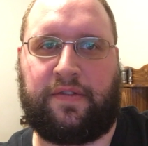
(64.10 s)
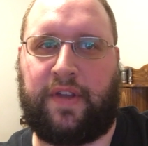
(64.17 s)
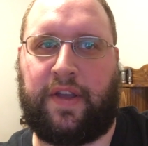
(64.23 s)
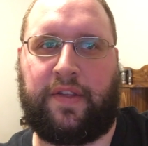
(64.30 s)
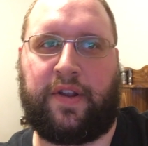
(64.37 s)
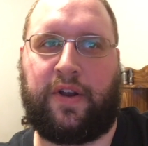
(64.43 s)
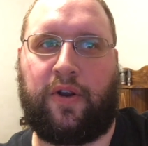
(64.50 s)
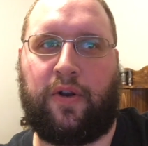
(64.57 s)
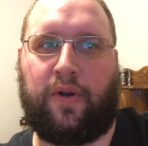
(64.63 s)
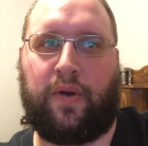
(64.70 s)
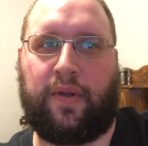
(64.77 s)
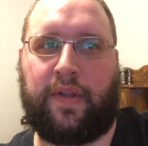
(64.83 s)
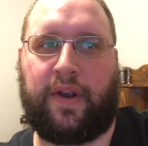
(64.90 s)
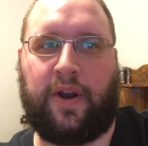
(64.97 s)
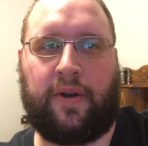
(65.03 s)
neither here
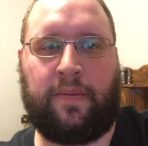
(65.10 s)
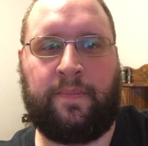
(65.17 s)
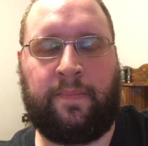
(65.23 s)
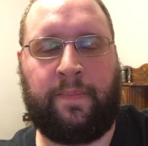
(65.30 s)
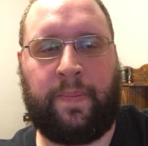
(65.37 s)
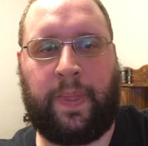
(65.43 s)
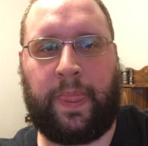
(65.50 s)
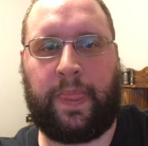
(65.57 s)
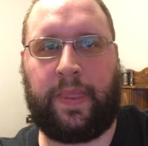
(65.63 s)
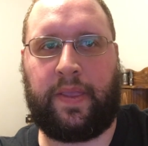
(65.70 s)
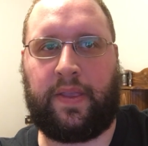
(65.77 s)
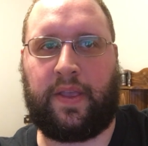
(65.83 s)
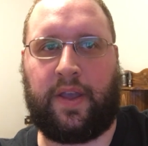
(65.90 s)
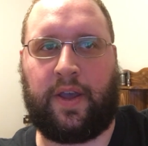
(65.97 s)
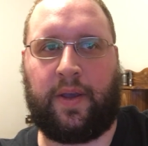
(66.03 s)
nor there.
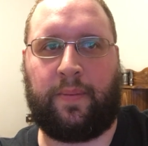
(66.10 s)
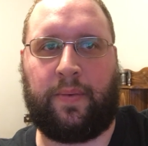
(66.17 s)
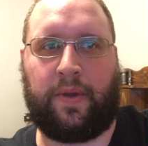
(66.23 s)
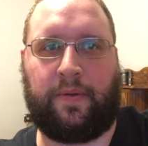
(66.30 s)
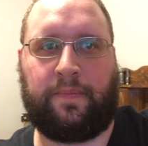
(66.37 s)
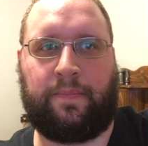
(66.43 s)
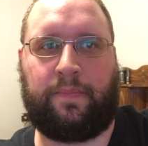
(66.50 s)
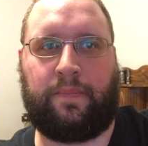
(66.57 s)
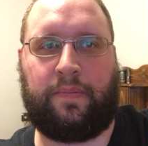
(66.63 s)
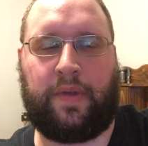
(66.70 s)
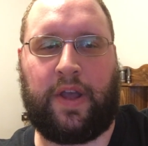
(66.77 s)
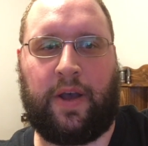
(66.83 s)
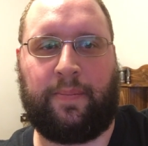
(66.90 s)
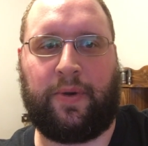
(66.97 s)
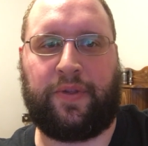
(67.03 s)
But
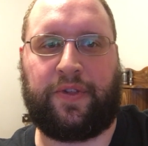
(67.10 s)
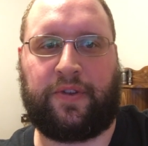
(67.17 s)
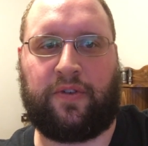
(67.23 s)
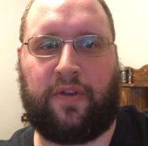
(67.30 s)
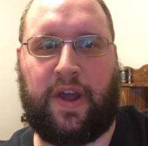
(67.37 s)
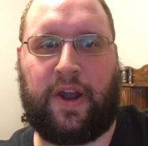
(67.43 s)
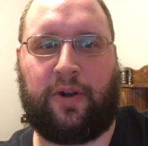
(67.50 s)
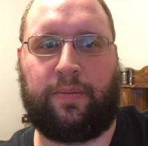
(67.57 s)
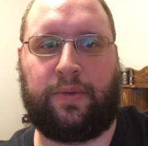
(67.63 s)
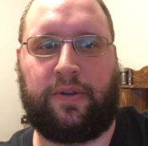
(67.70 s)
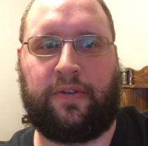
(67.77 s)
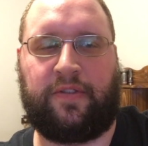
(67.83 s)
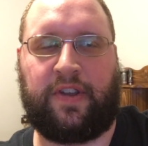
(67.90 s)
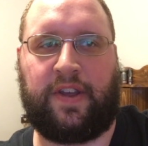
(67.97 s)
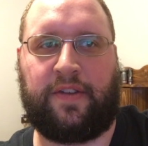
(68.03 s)
how about the Toronto
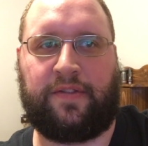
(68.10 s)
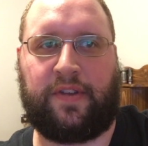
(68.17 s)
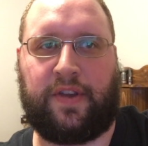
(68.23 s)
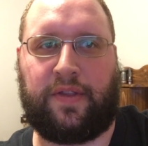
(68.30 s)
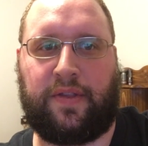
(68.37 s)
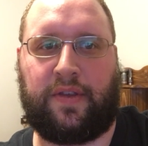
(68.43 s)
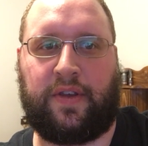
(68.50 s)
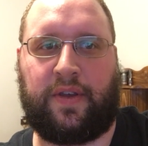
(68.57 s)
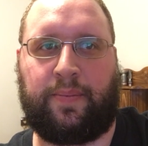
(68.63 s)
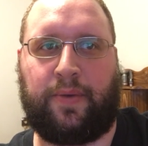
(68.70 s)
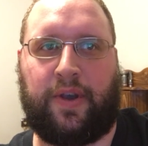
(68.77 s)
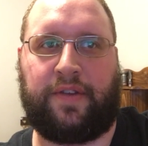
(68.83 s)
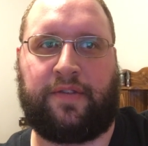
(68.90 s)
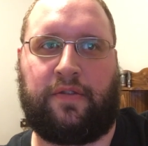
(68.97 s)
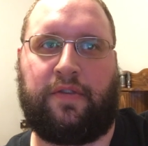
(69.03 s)
Blue Jays and the
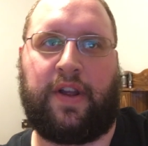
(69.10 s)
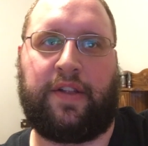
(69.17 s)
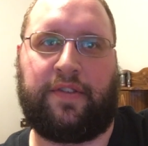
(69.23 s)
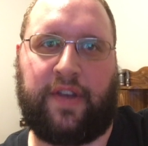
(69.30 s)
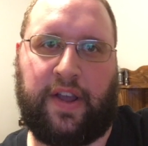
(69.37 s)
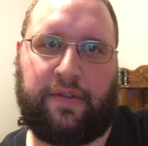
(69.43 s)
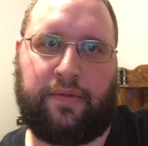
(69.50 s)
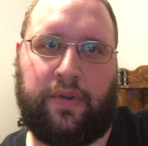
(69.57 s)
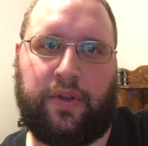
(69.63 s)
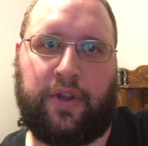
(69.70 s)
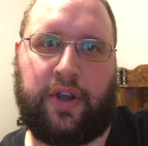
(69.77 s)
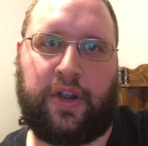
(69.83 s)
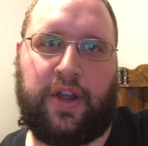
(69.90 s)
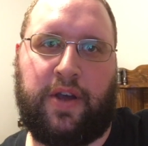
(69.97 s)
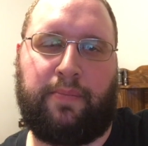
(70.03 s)
Boston Red Sox will
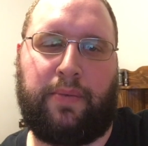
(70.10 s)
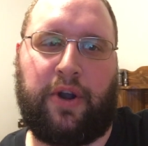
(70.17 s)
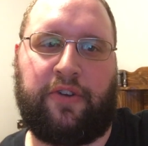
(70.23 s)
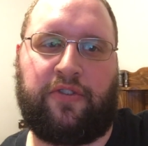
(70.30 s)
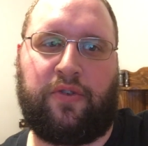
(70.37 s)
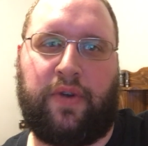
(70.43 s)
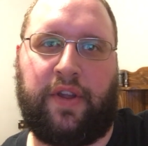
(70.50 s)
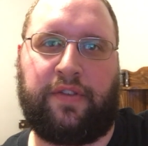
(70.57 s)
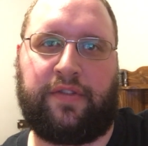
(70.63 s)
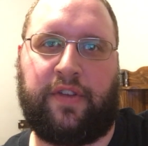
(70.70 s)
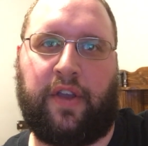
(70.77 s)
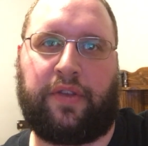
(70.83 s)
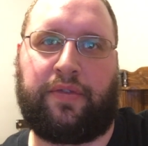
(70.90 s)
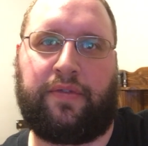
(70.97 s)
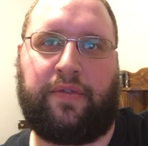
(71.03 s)
look come March
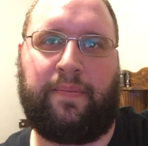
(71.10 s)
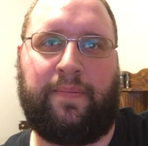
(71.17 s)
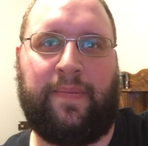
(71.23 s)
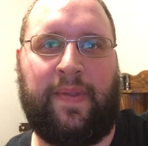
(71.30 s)
26th?